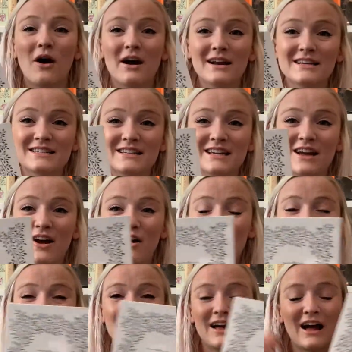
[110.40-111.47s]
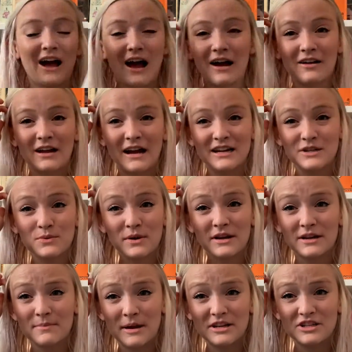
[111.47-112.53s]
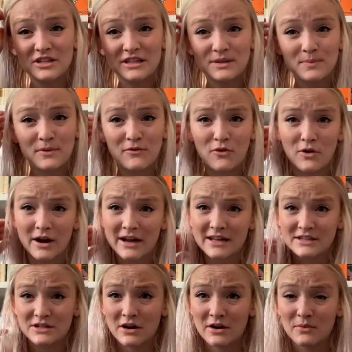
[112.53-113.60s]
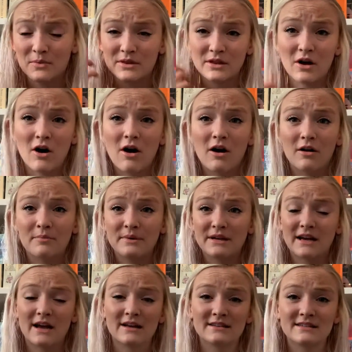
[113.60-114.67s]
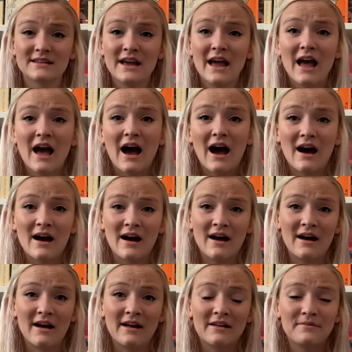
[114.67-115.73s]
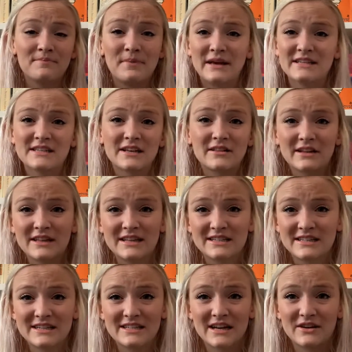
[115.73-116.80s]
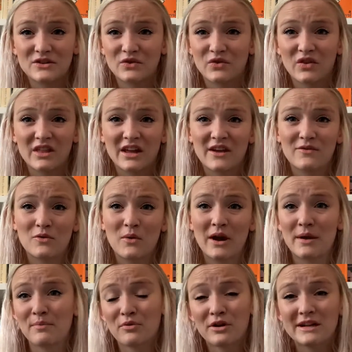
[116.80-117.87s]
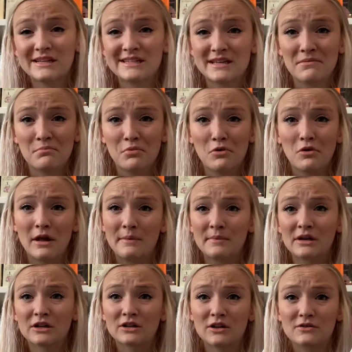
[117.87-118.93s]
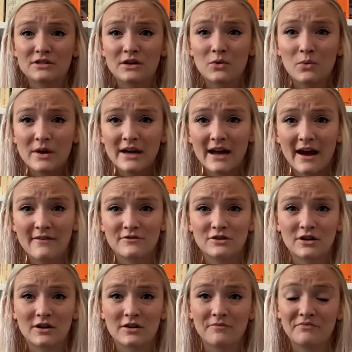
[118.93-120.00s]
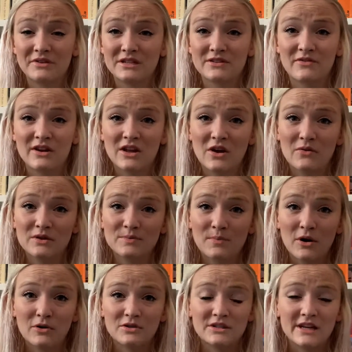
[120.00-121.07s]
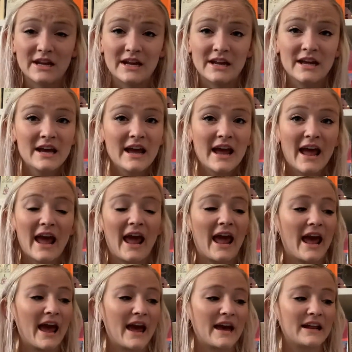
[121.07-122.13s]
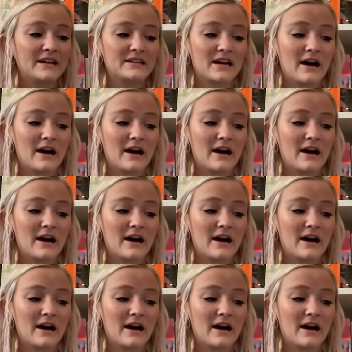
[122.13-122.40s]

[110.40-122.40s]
honestly, I just wanted to mention this before I get started with the haul, because basically the details for the giveaway, pretty simple. I'm gonna close it a week after this video is posted, and